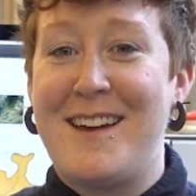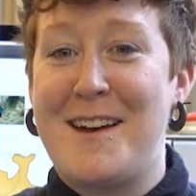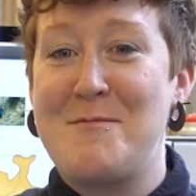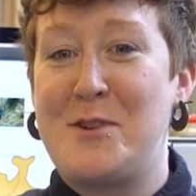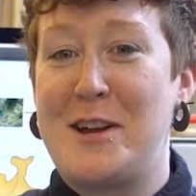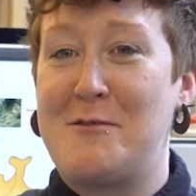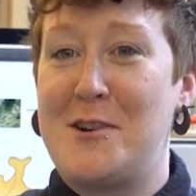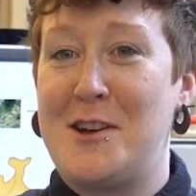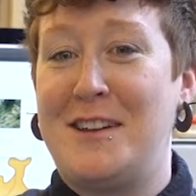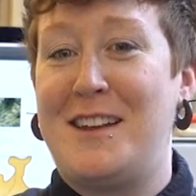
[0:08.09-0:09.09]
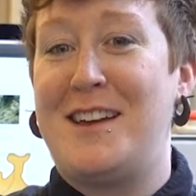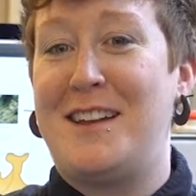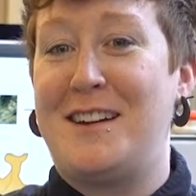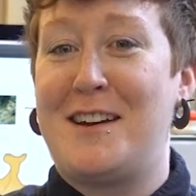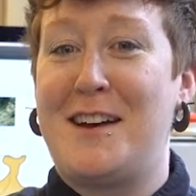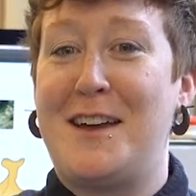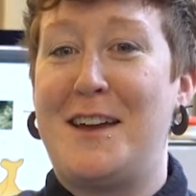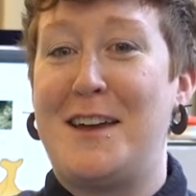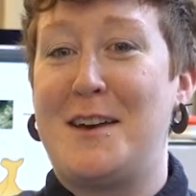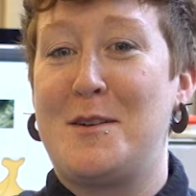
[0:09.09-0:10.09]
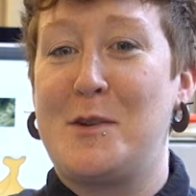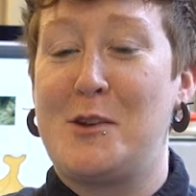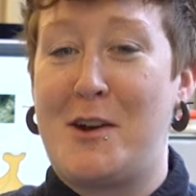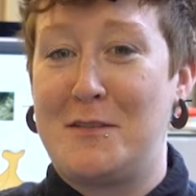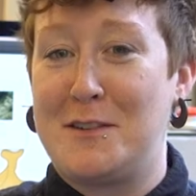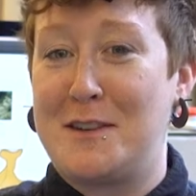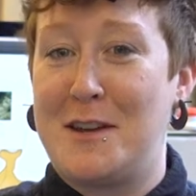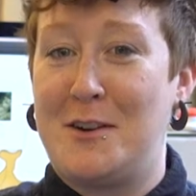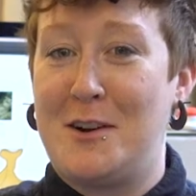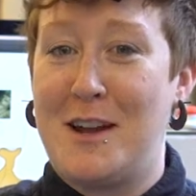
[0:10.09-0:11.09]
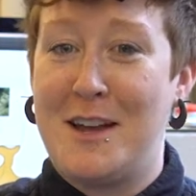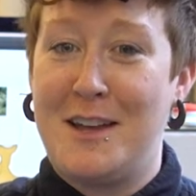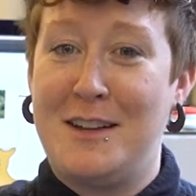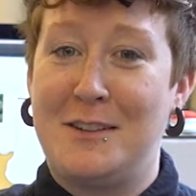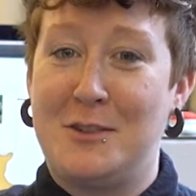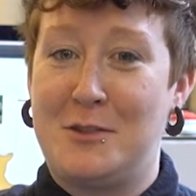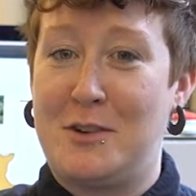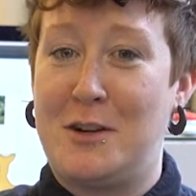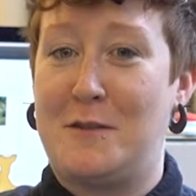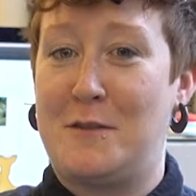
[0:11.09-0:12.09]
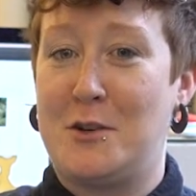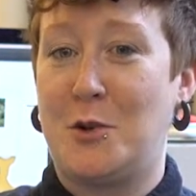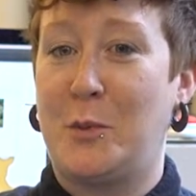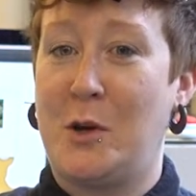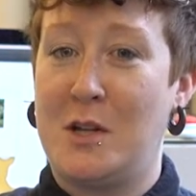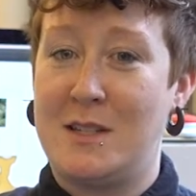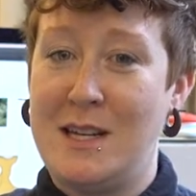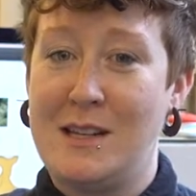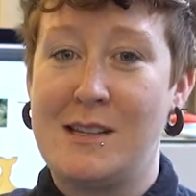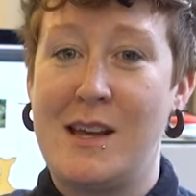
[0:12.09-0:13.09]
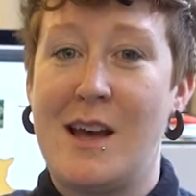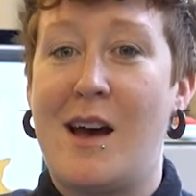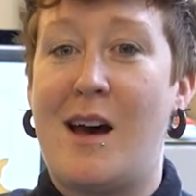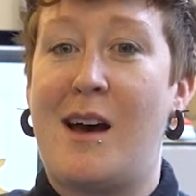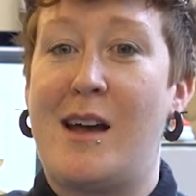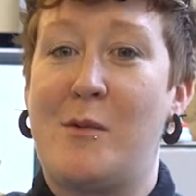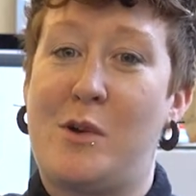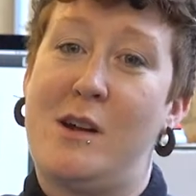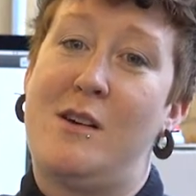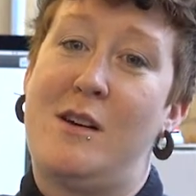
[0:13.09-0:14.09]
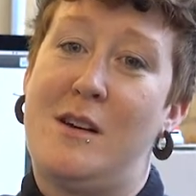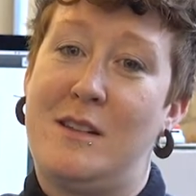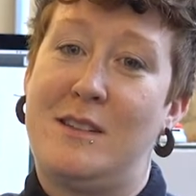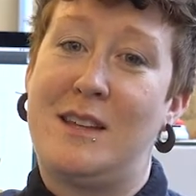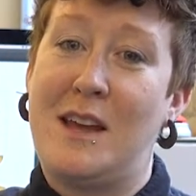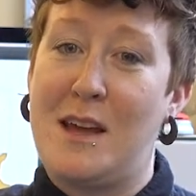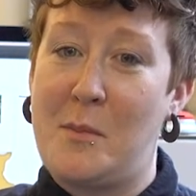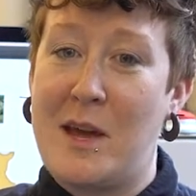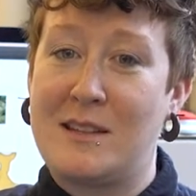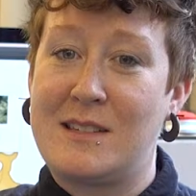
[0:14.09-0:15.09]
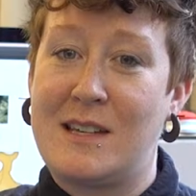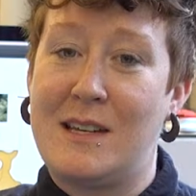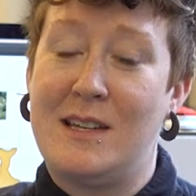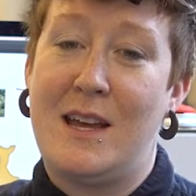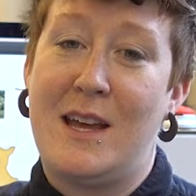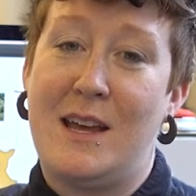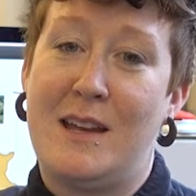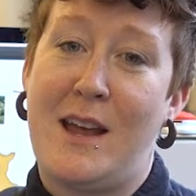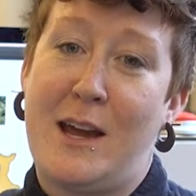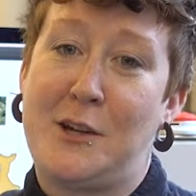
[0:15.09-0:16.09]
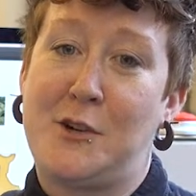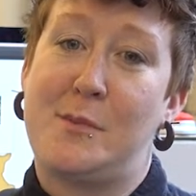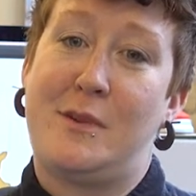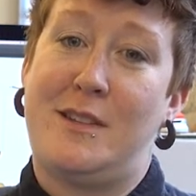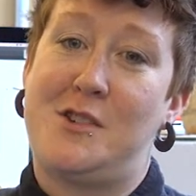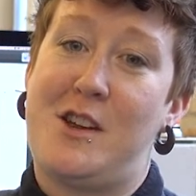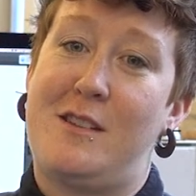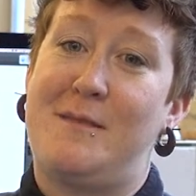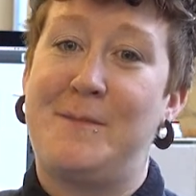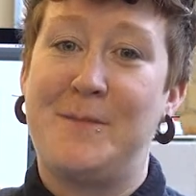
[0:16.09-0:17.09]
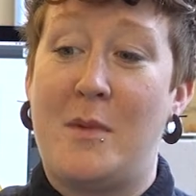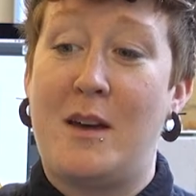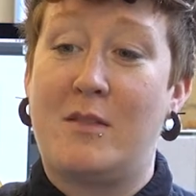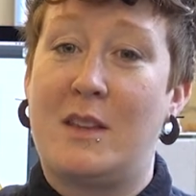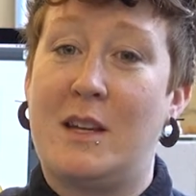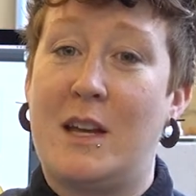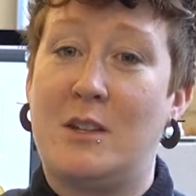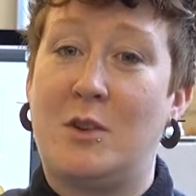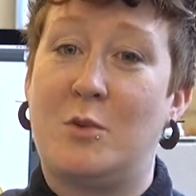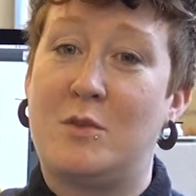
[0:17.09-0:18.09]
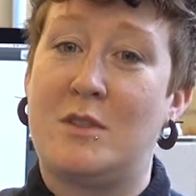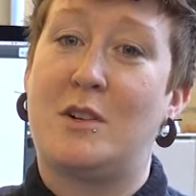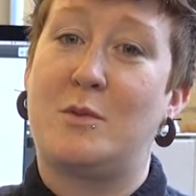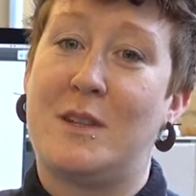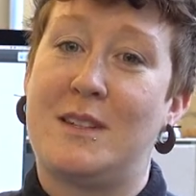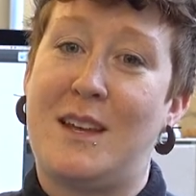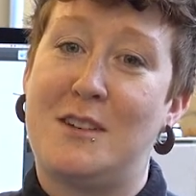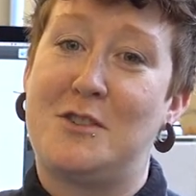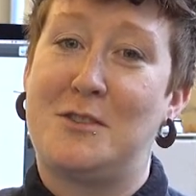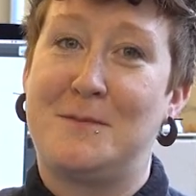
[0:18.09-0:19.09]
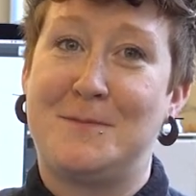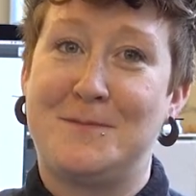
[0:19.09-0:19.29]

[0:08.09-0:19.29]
I'm Breanna Rawn, and I am a graphic designer and illustrator for Totem content. I work on CA magazine and Accurate Precision. Everything I do starts with a sketch.